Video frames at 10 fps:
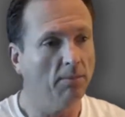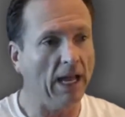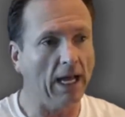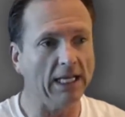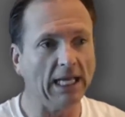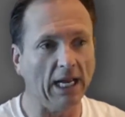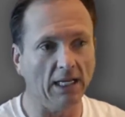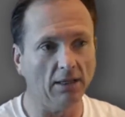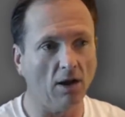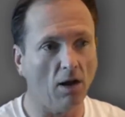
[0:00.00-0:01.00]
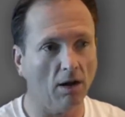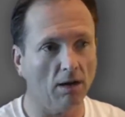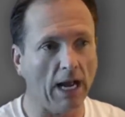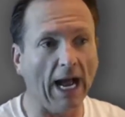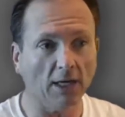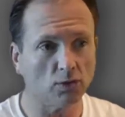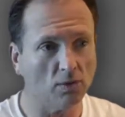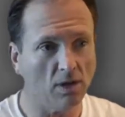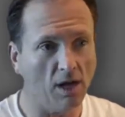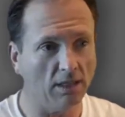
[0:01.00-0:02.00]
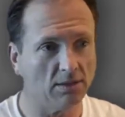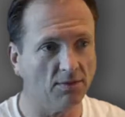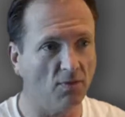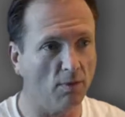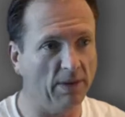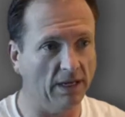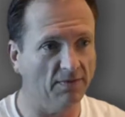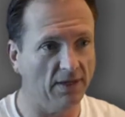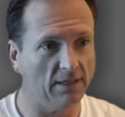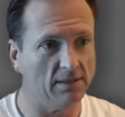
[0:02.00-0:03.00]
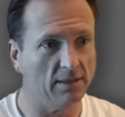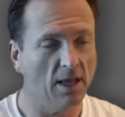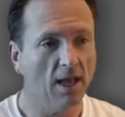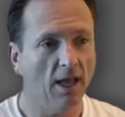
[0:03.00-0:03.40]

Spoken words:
allocating our actual cost for benefits